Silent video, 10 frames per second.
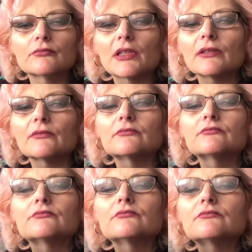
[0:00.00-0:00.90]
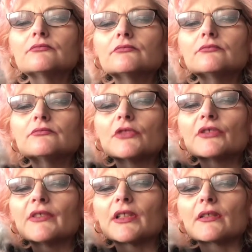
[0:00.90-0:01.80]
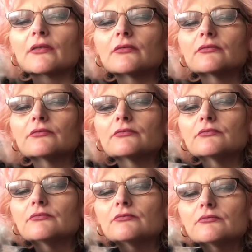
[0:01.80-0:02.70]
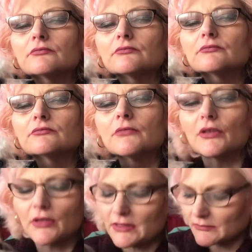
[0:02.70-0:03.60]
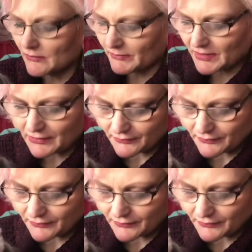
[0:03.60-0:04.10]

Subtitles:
What do you think? More nice than mummy?